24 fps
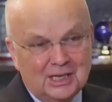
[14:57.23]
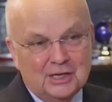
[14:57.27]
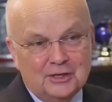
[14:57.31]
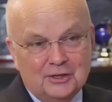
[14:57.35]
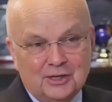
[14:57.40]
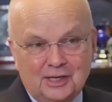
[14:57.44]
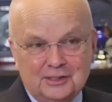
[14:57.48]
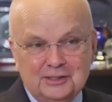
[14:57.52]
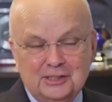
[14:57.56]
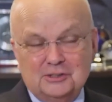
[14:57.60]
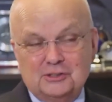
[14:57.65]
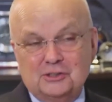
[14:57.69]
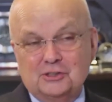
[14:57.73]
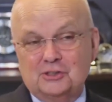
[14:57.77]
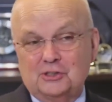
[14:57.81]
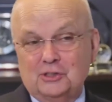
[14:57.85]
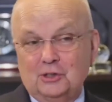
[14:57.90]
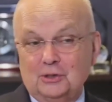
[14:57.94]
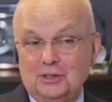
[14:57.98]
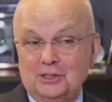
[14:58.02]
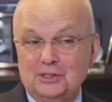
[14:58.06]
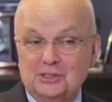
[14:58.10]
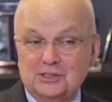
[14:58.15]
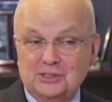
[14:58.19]
not
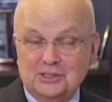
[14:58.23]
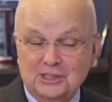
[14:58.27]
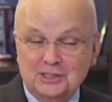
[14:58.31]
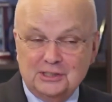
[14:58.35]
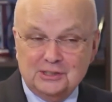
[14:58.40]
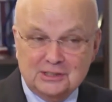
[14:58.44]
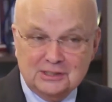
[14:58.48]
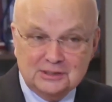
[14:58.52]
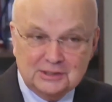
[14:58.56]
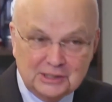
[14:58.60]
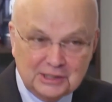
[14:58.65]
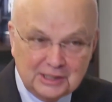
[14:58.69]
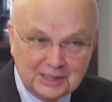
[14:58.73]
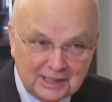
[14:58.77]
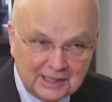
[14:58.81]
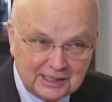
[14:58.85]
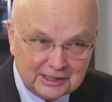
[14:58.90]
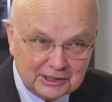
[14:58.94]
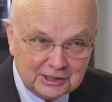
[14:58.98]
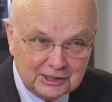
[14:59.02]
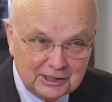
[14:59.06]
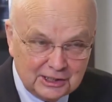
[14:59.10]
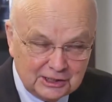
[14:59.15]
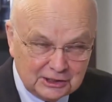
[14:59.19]
necessarily seats at the
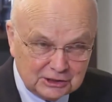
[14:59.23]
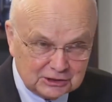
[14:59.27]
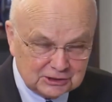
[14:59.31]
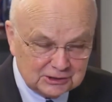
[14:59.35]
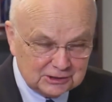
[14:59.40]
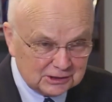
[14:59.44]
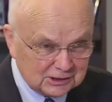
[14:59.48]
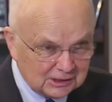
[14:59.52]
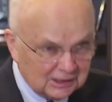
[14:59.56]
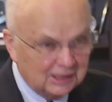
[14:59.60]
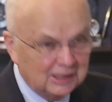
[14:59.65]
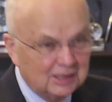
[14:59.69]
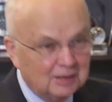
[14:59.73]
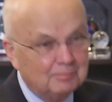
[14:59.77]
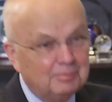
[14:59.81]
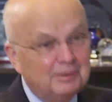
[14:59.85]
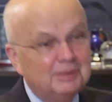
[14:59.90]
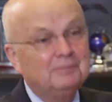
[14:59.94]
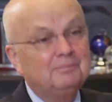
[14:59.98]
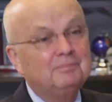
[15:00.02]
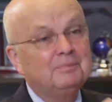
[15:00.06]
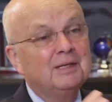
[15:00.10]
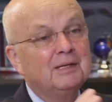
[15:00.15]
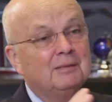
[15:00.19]
United Nations,
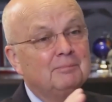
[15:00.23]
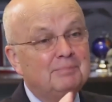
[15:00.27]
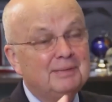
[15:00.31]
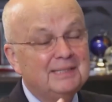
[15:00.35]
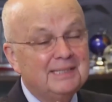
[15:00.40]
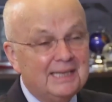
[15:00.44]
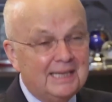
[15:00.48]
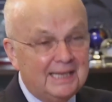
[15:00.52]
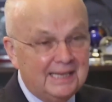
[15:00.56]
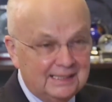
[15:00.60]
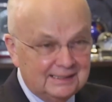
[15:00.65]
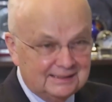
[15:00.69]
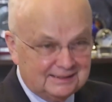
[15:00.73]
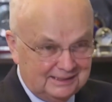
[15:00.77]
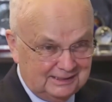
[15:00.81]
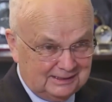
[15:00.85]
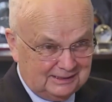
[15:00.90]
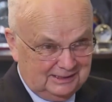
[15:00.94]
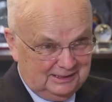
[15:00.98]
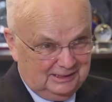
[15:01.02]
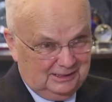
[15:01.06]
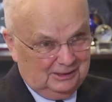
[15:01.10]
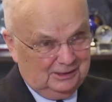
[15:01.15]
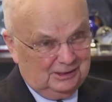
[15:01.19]
but
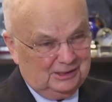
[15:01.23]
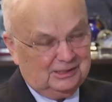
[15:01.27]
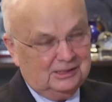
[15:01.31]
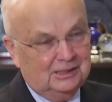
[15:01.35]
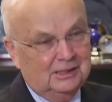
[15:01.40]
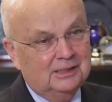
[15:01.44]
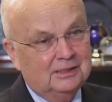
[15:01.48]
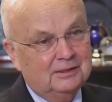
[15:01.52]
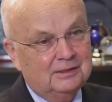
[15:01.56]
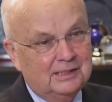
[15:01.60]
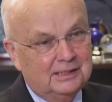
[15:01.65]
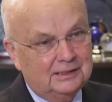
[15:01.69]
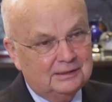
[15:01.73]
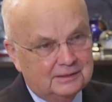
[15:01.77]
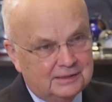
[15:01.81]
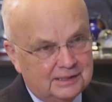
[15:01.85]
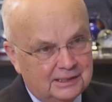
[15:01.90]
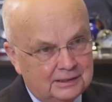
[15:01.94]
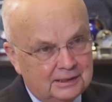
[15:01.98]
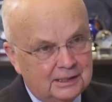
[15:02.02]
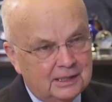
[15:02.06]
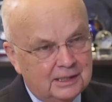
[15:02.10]
entities that